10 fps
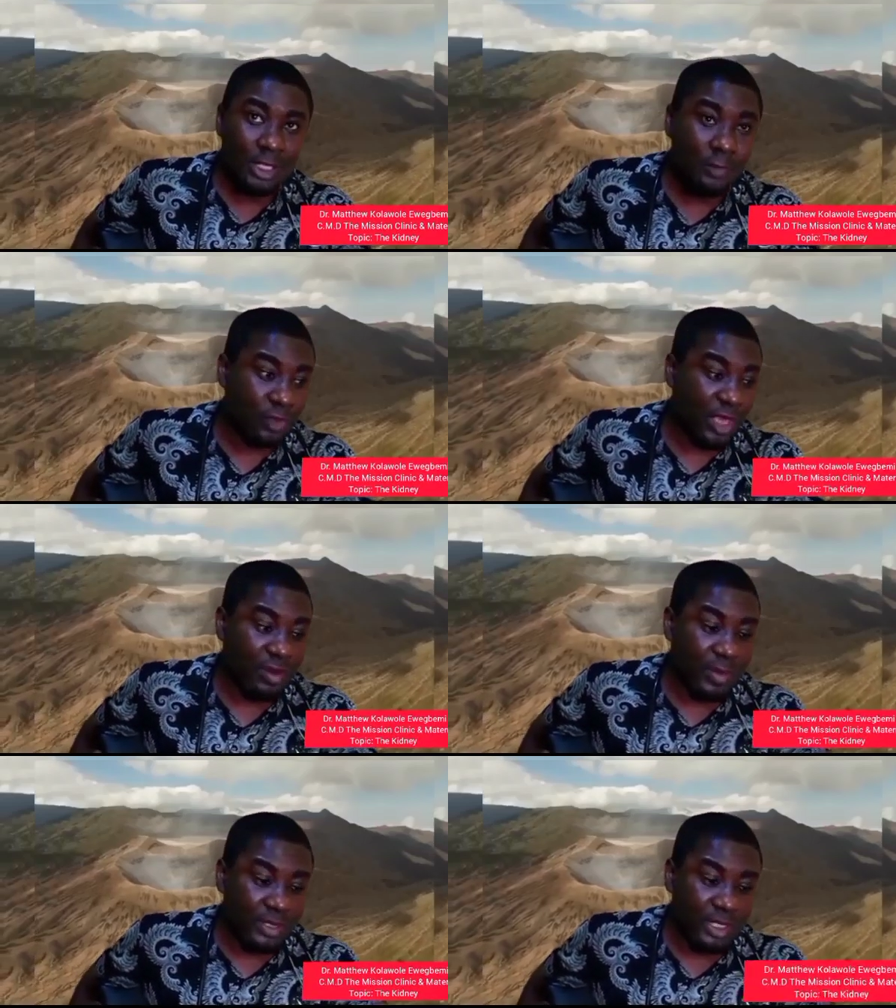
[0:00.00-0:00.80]
if you have
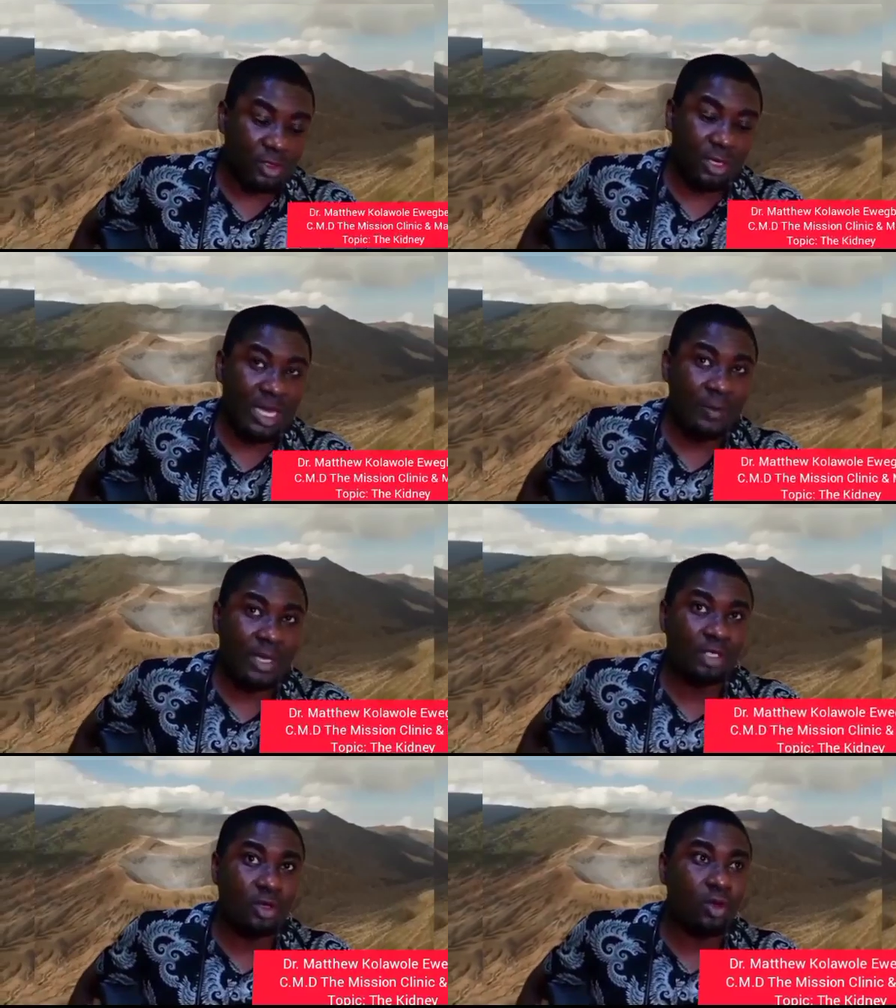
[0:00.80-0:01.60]
hypertension or
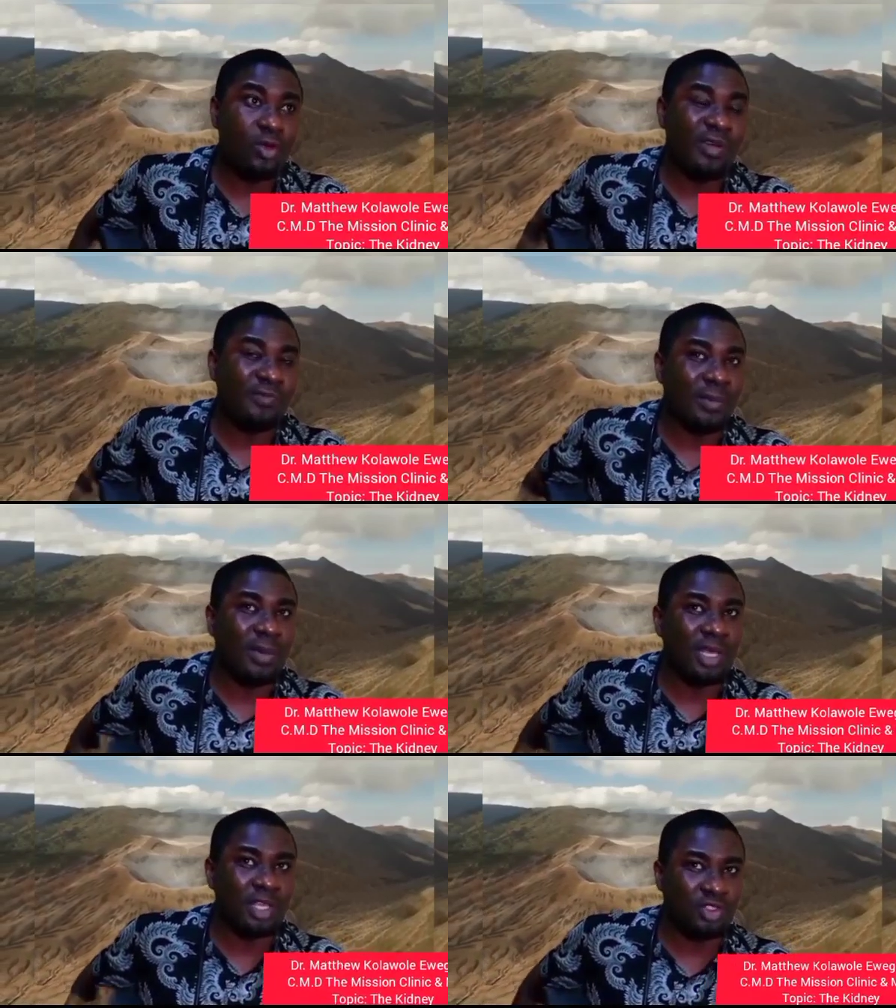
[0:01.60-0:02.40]
diabetes or you have family
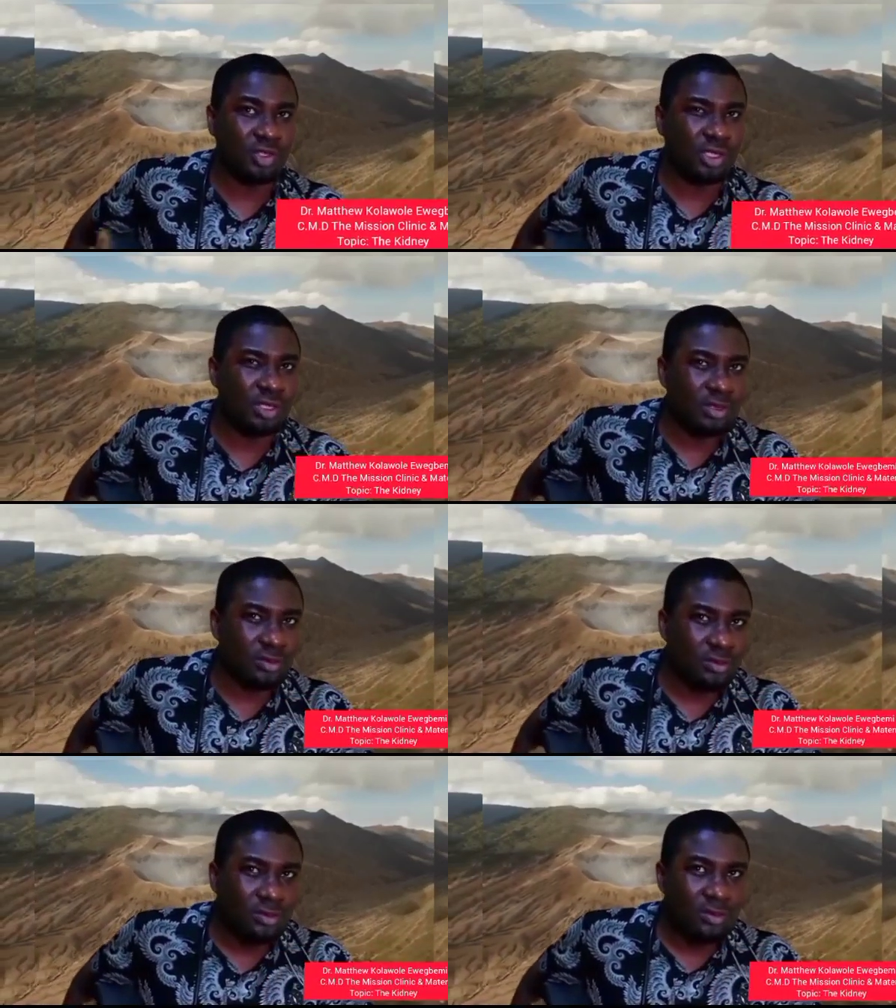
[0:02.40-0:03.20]
history
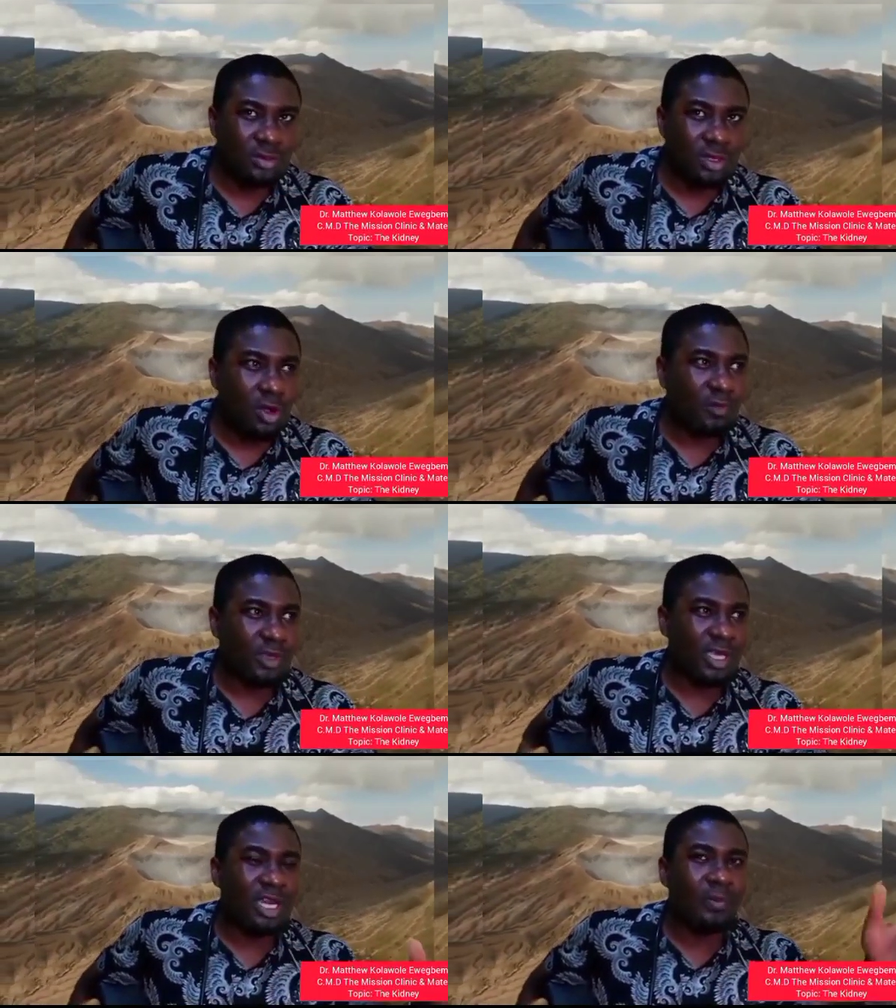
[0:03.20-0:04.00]
of
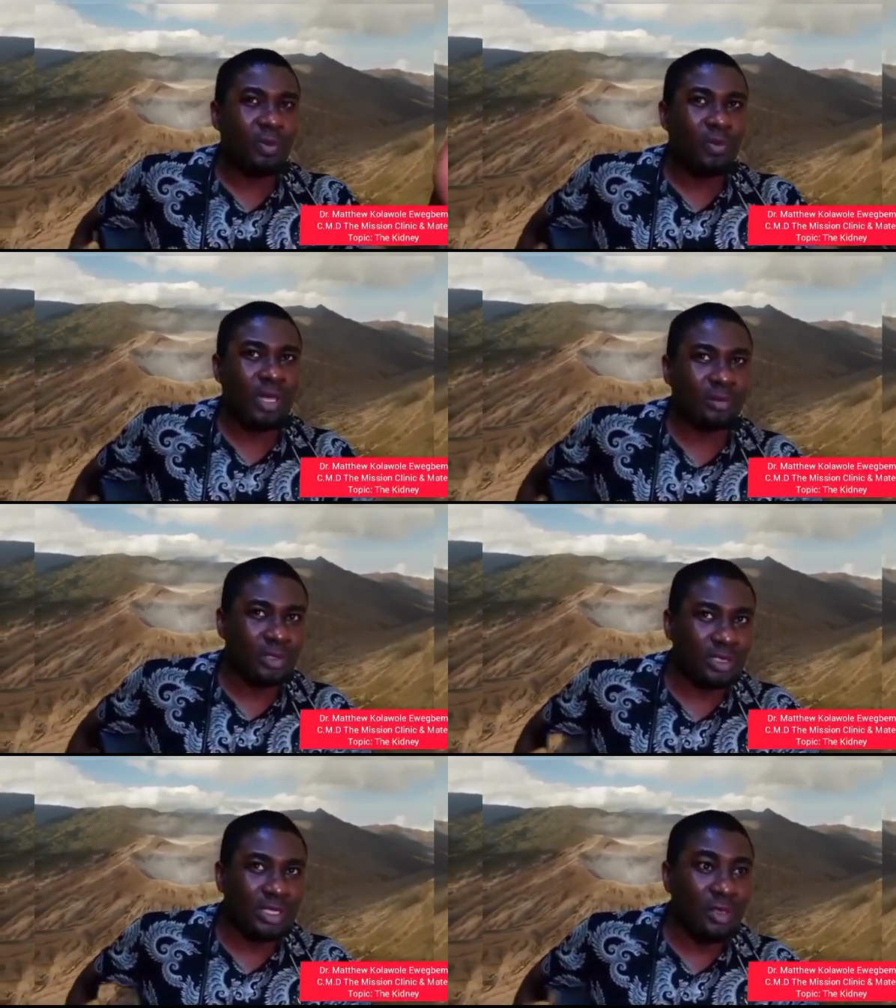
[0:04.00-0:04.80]
kidney problems,
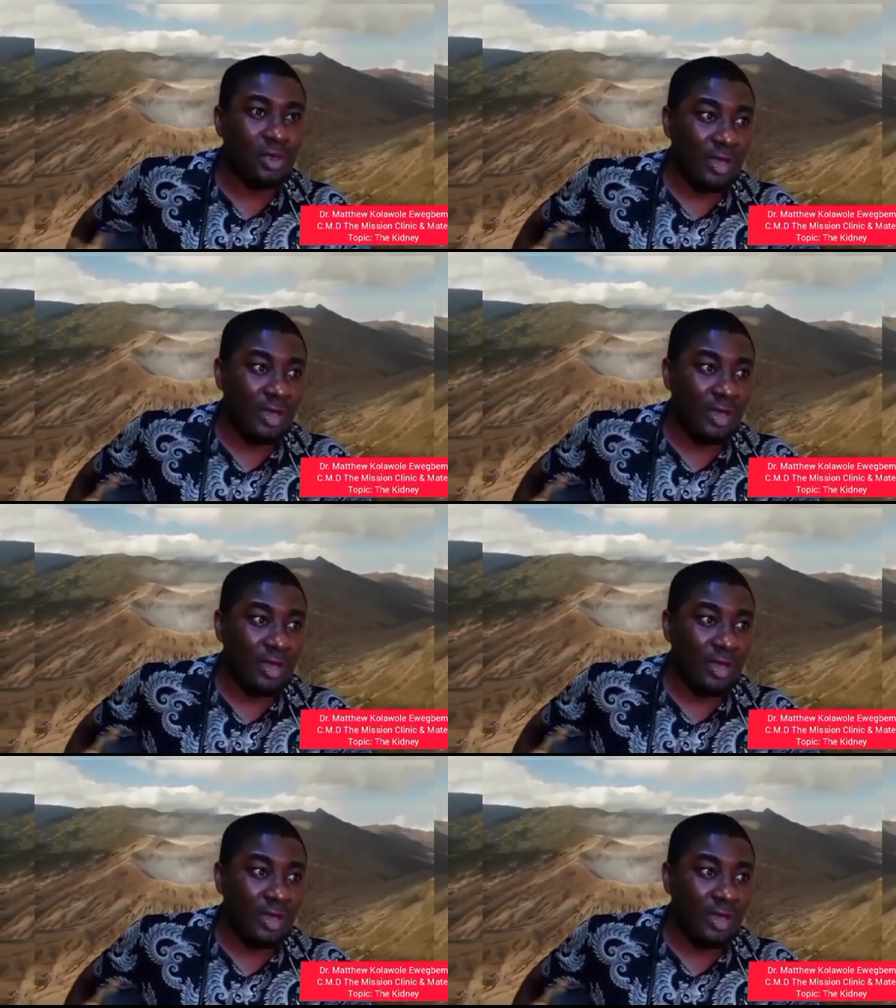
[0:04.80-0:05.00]
then you have